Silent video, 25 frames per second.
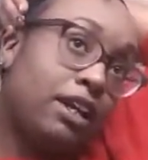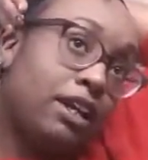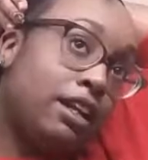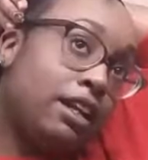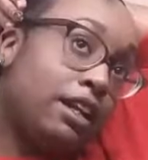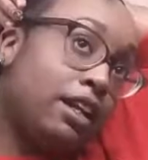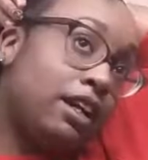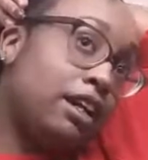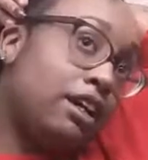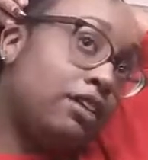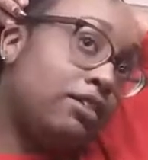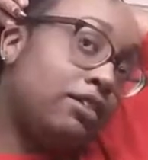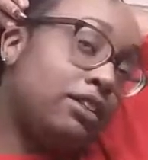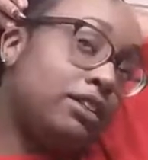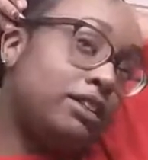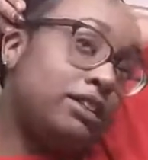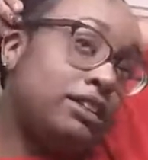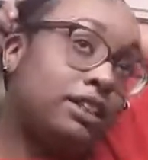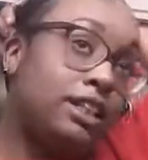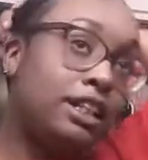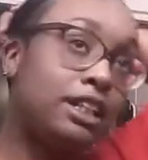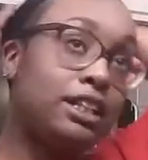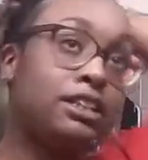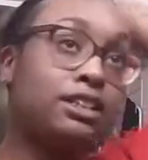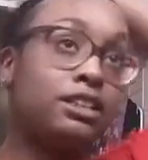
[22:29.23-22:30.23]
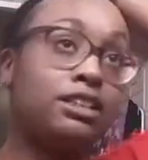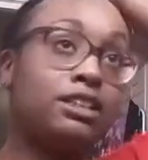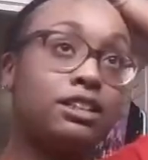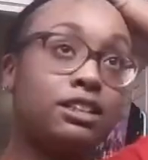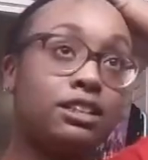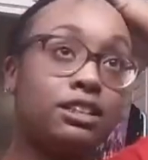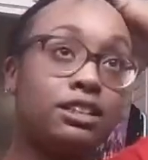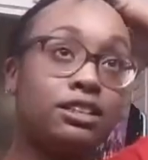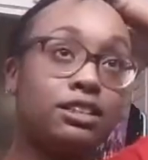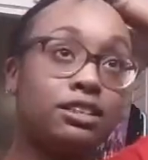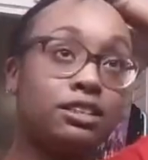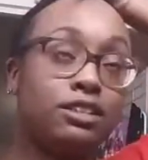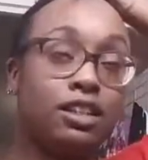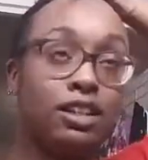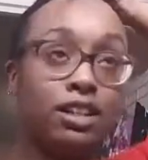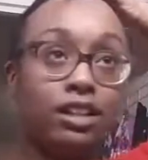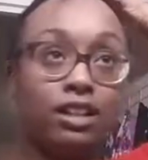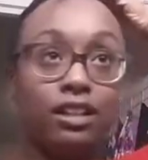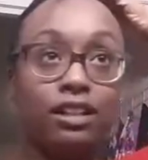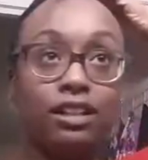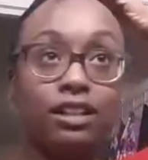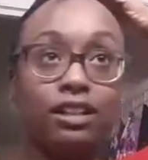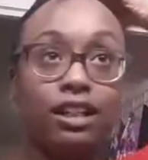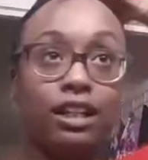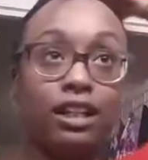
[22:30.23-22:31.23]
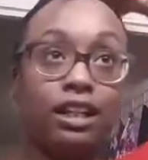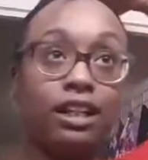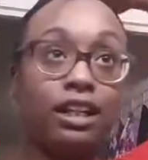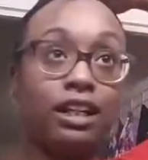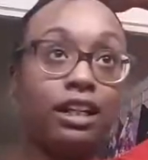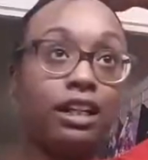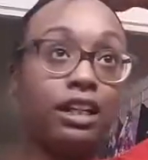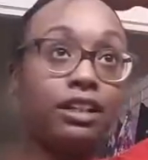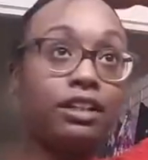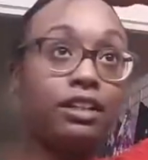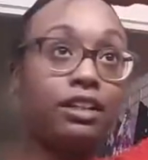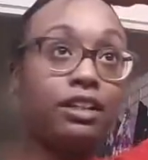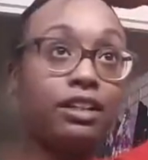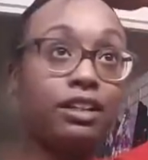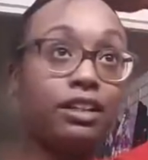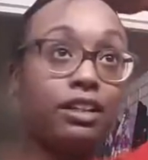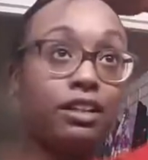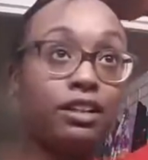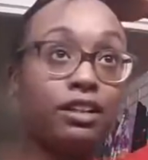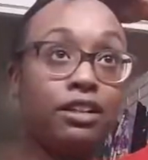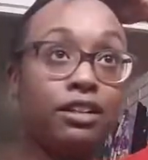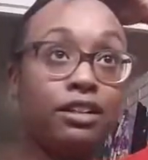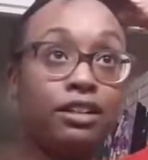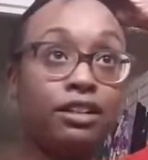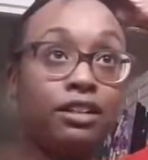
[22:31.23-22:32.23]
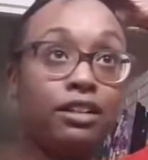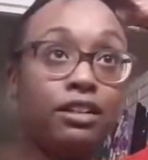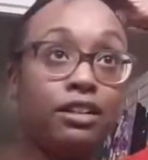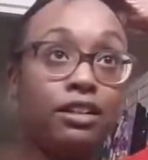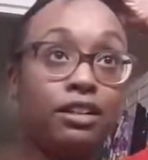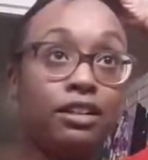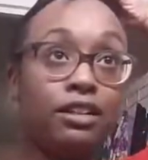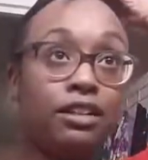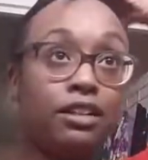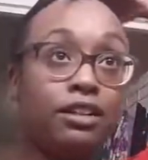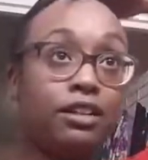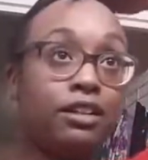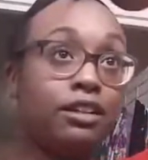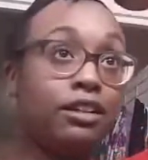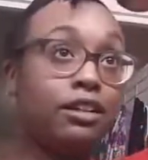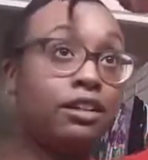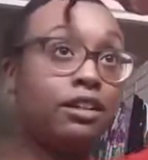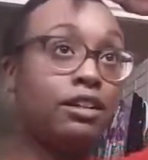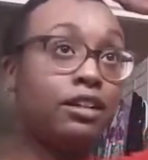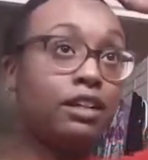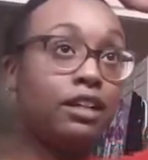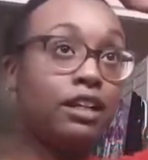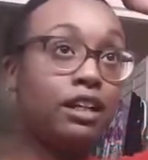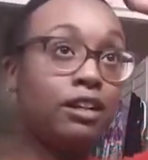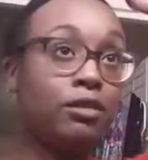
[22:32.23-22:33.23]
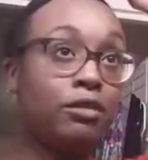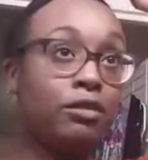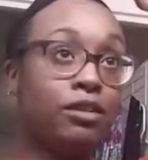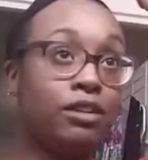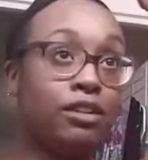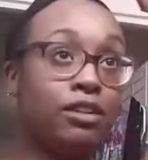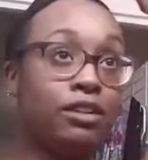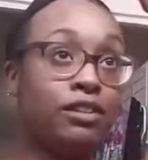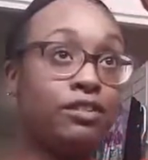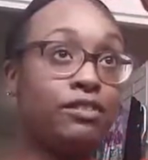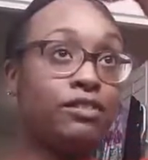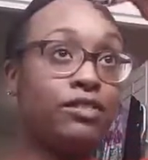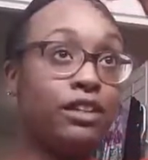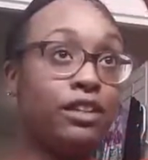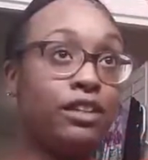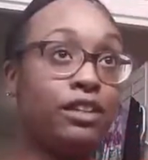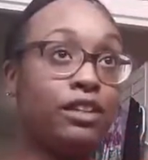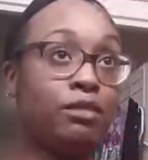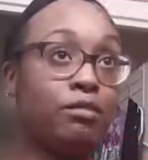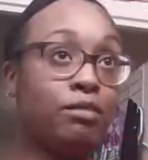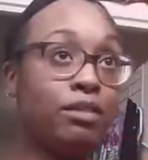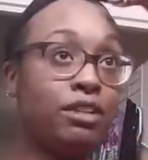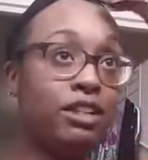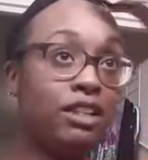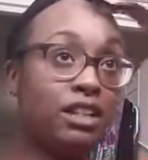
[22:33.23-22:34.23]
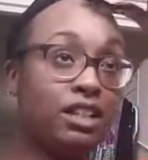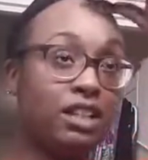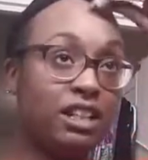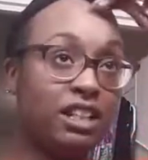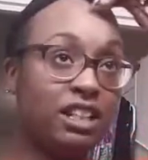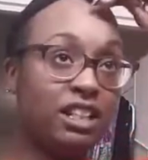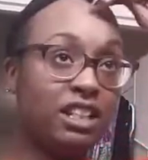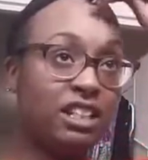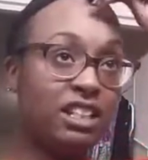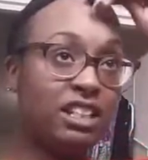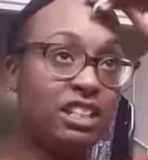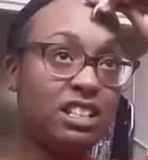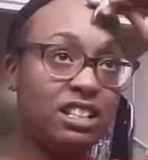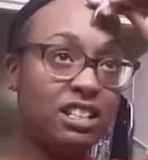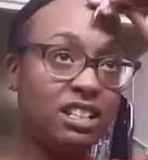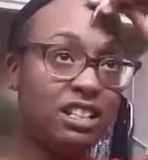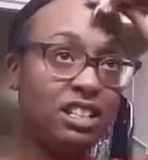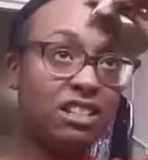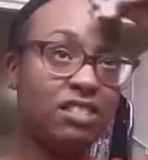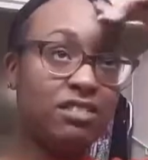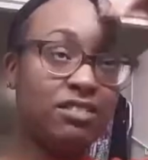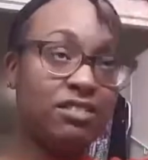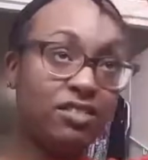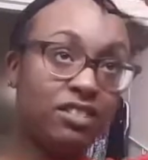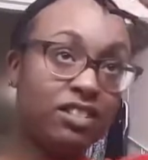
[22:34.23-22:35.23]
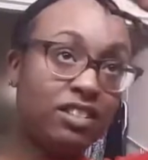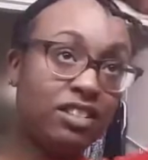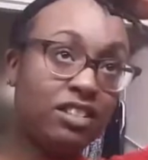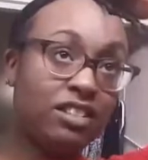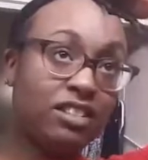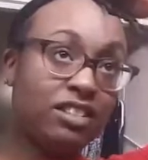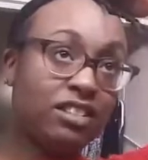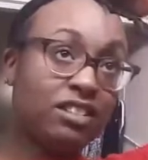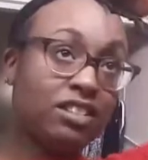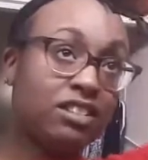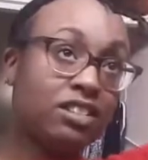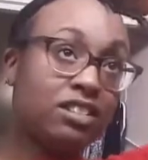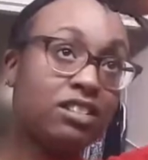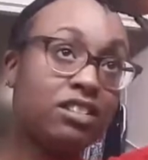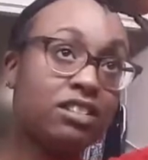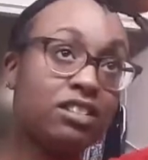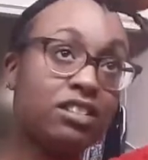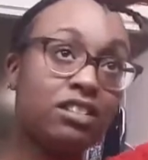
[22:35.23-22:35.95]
And I always like to start like either at one of the very beginnings in the front.